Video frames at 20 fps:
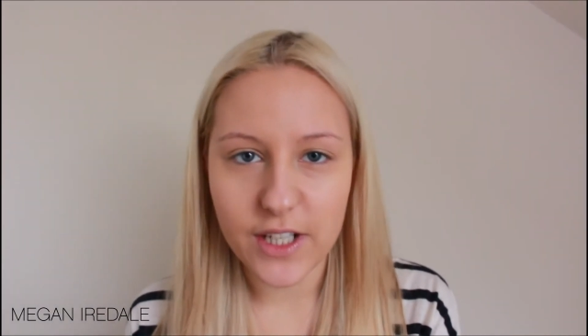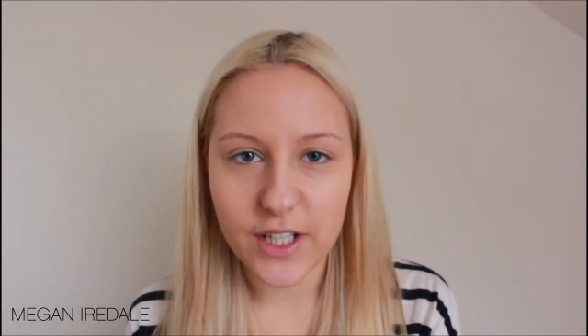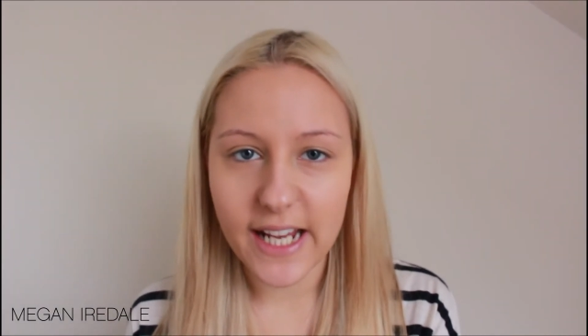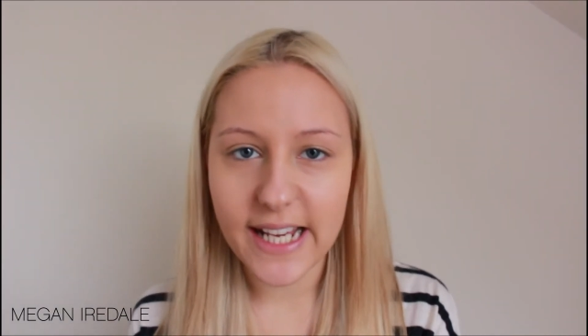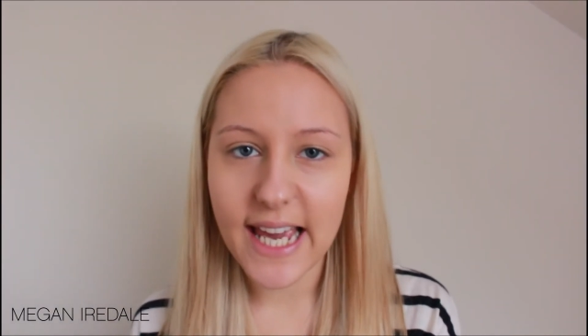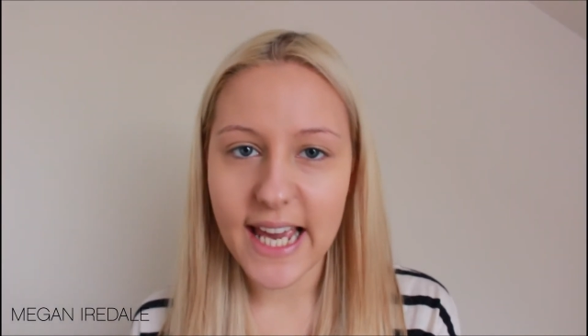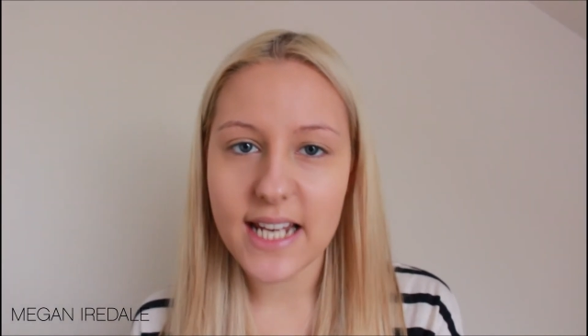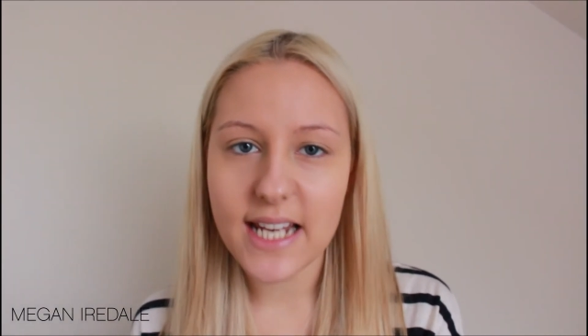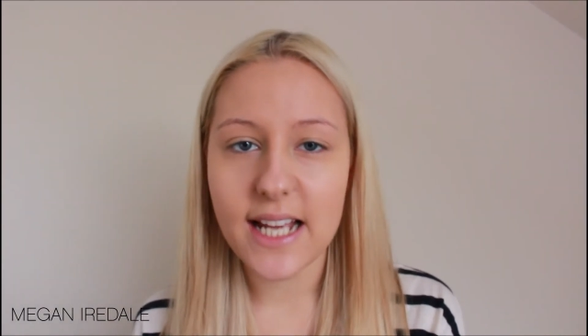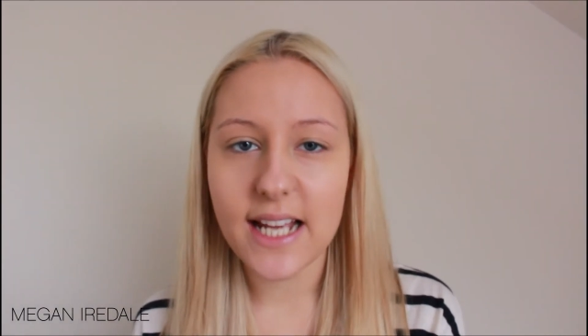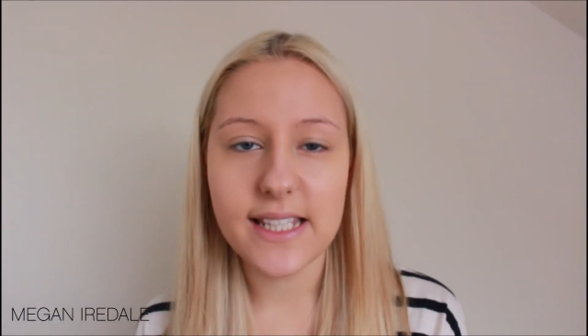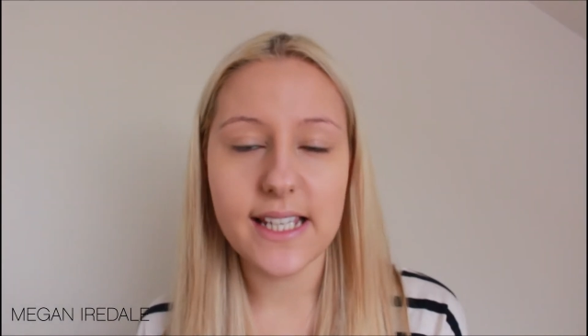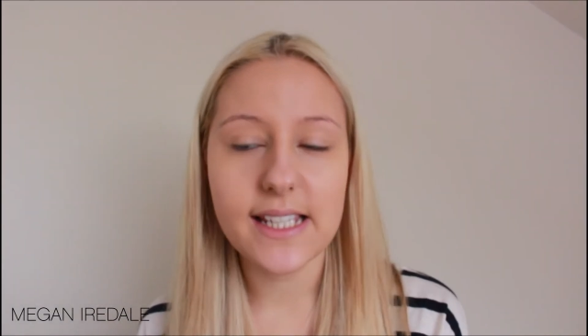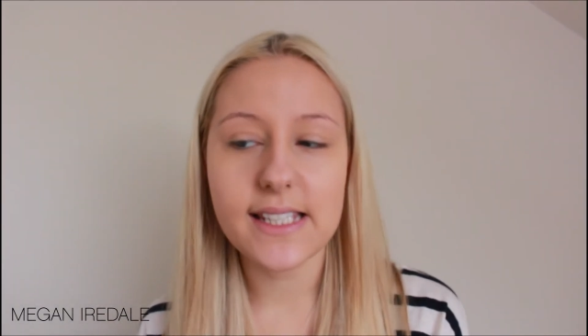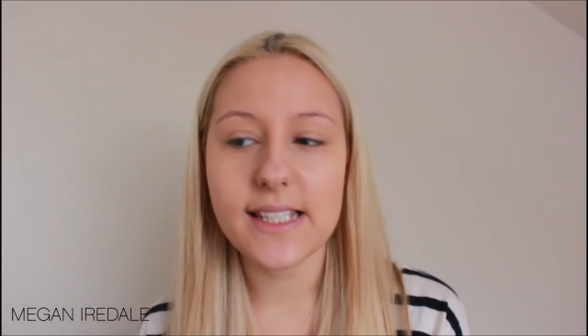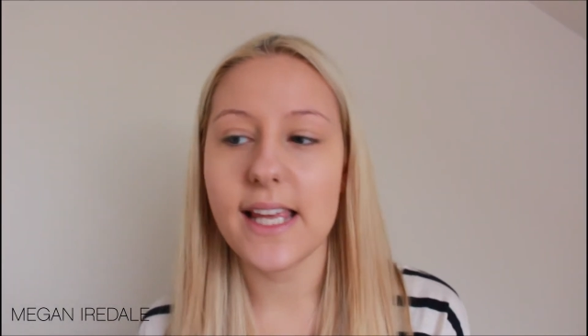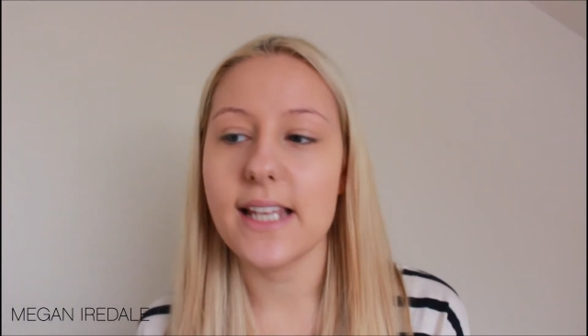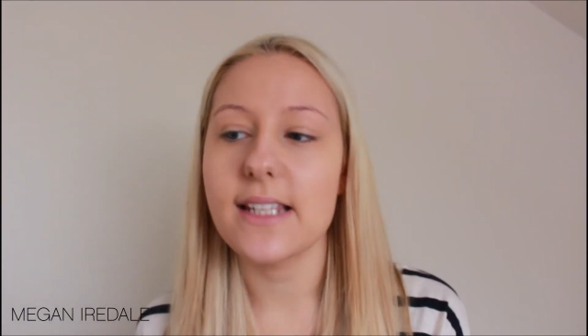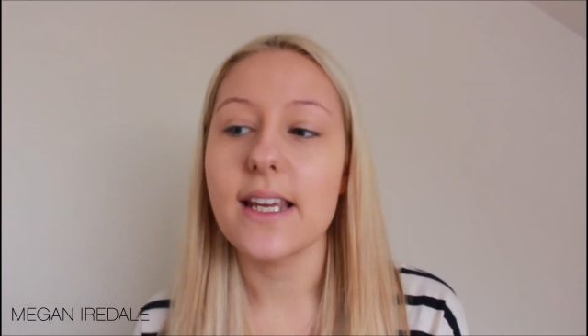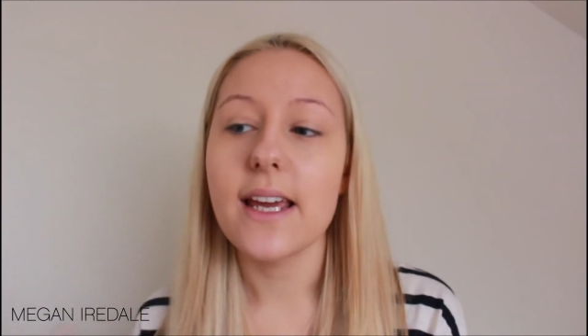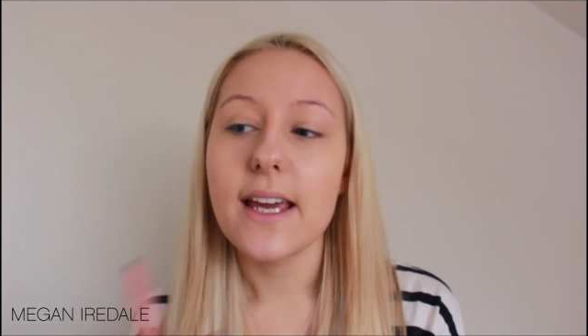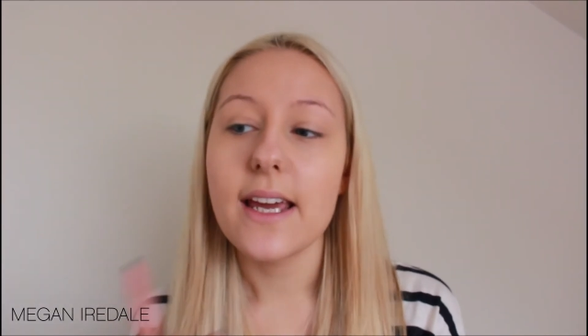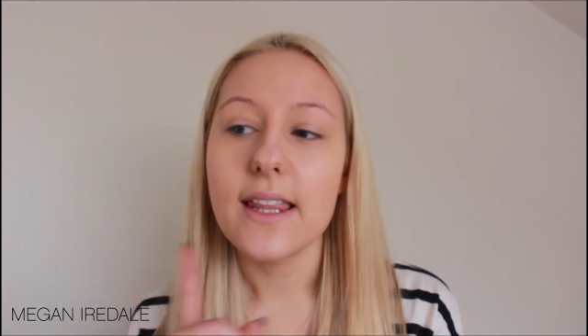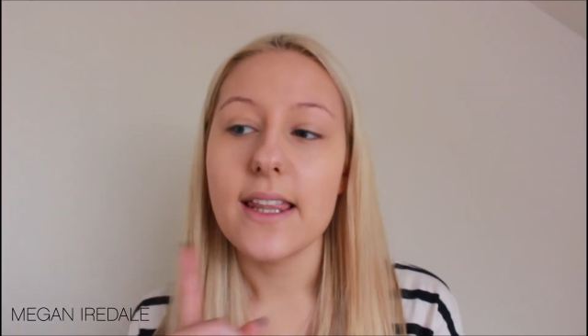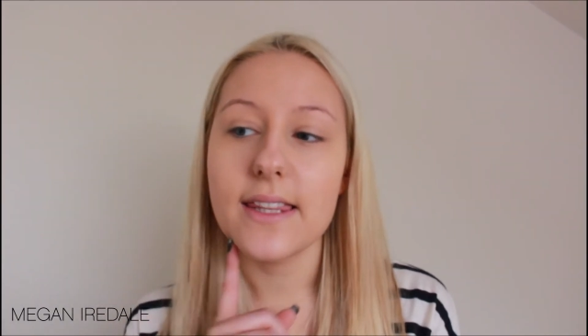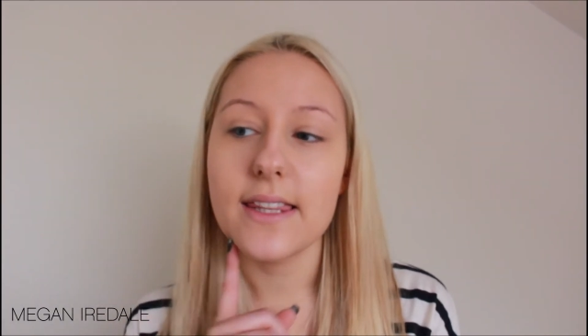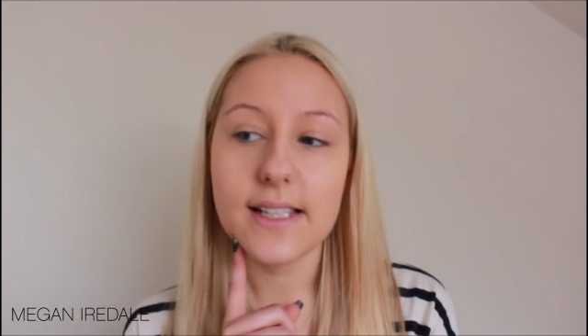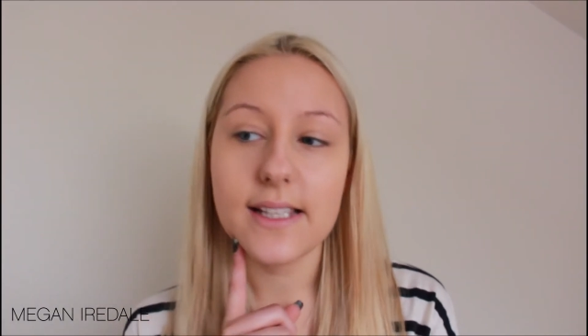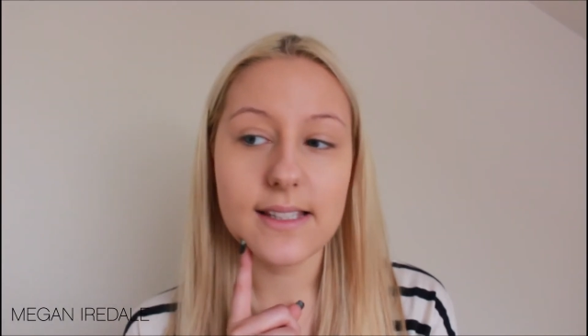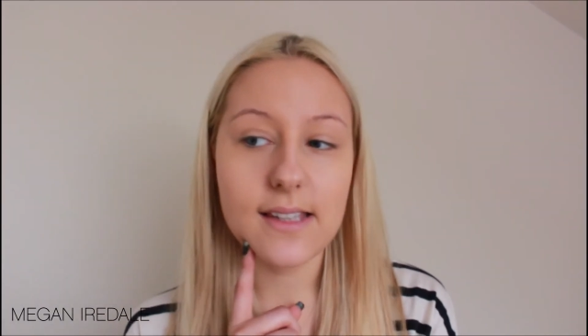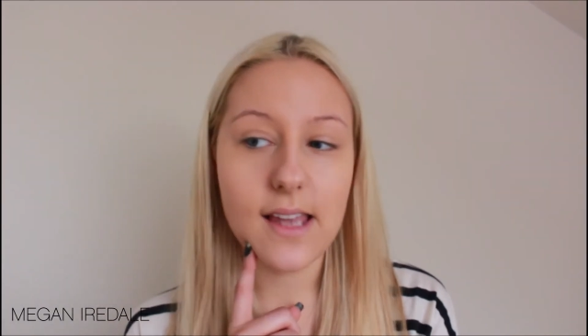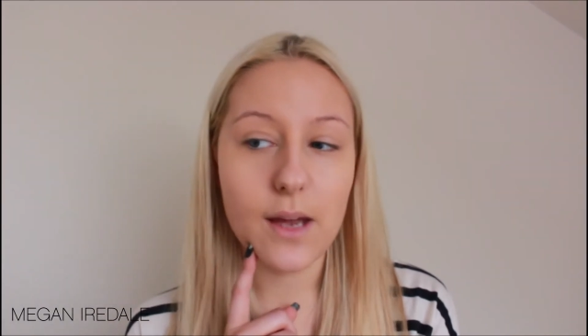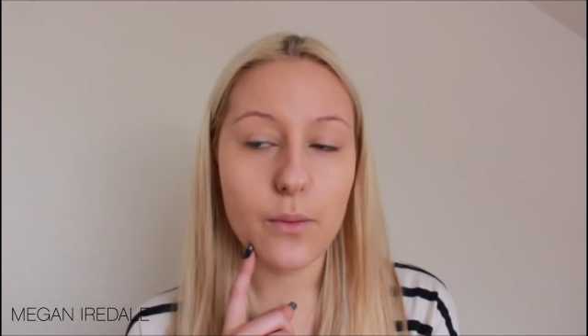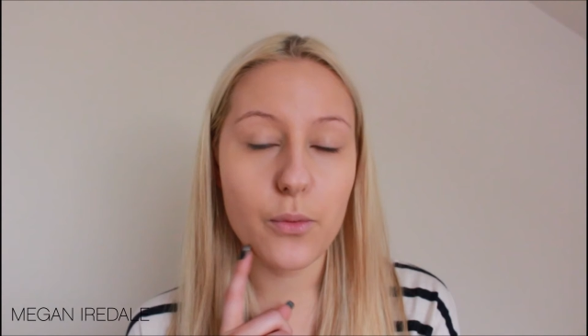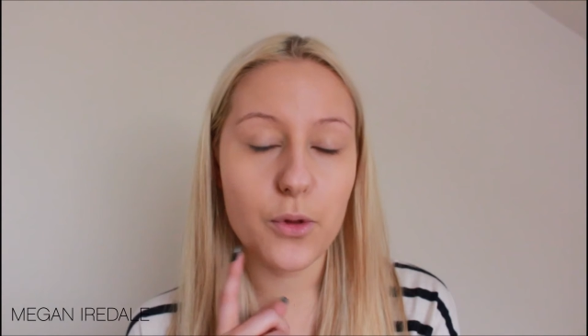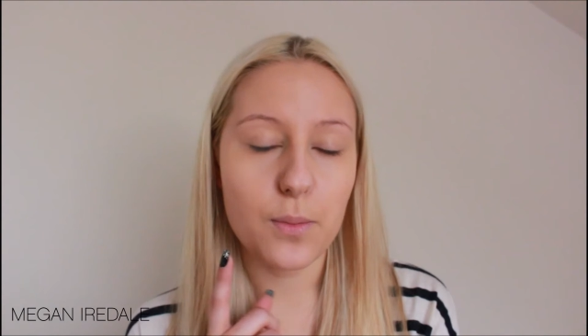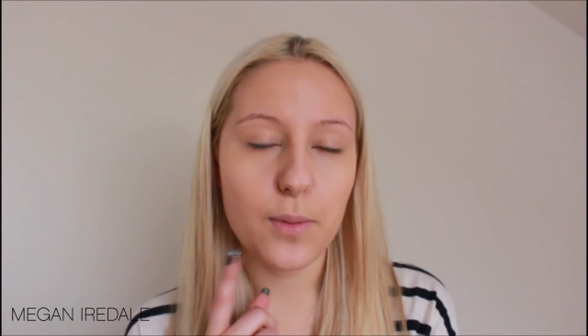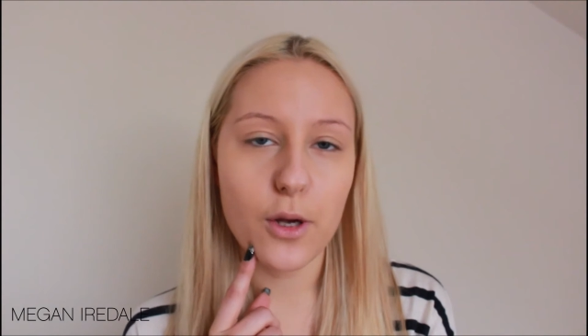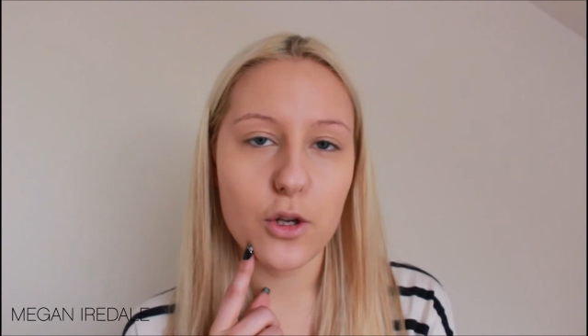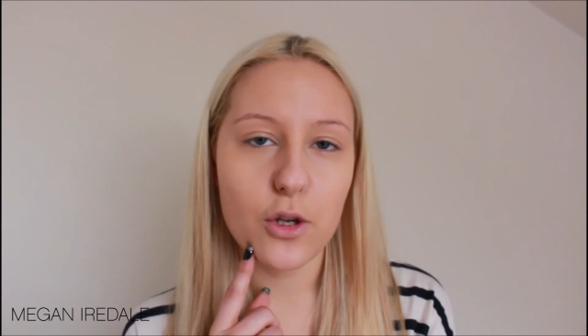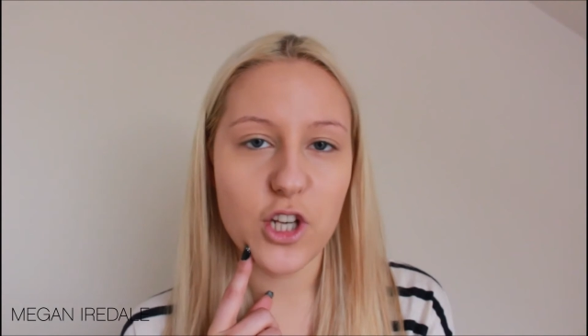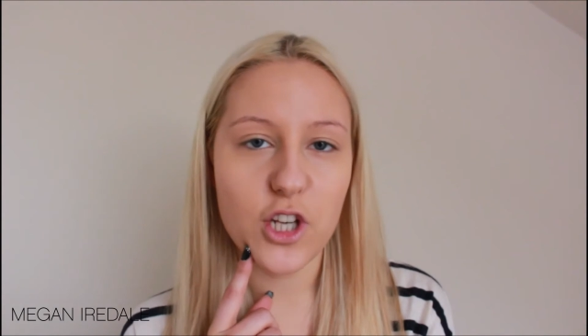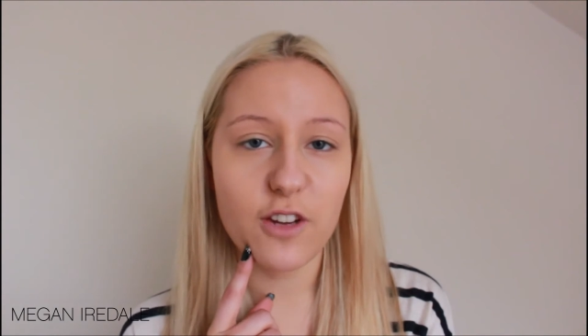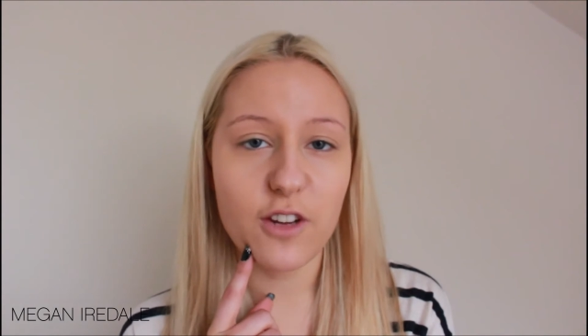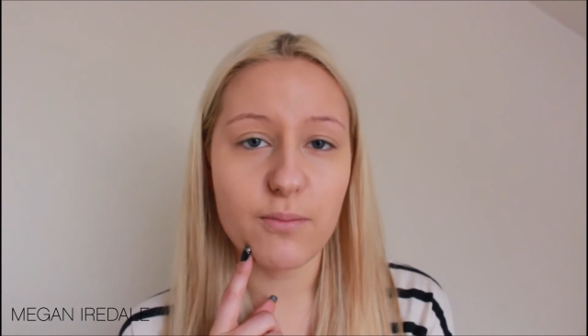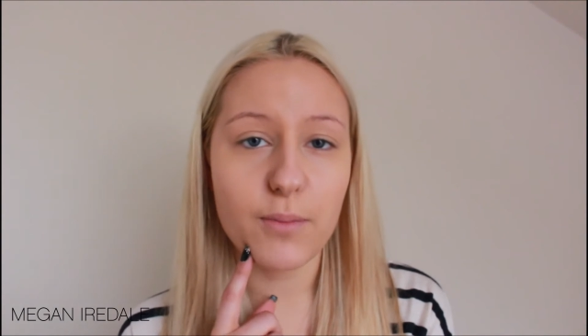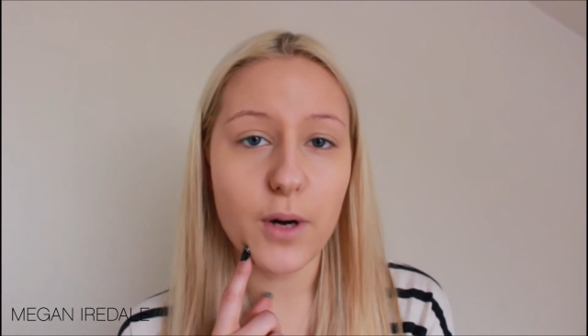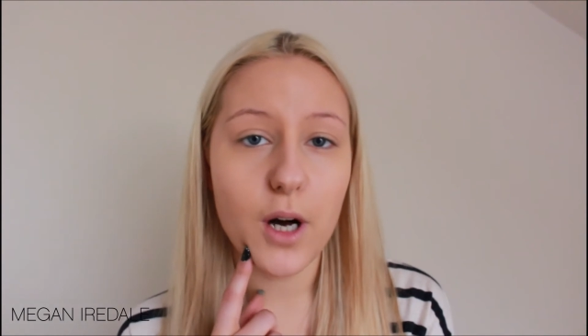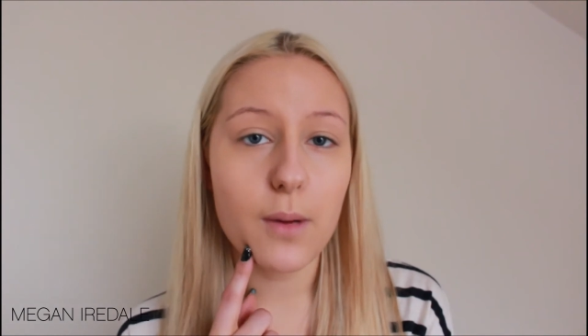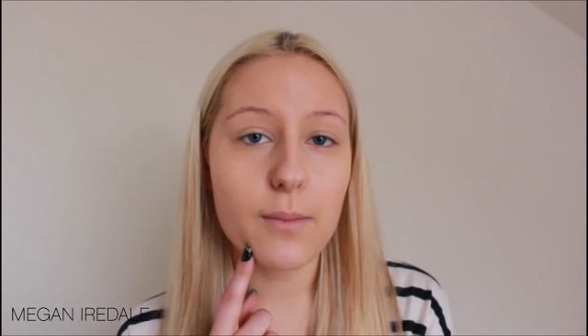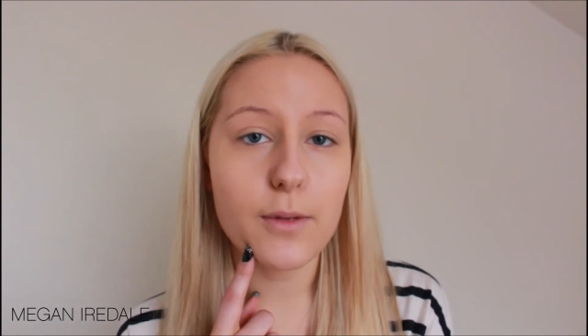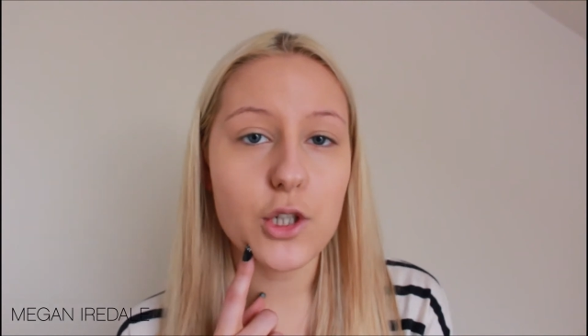Again, as I said, this side with the Post Shave Balm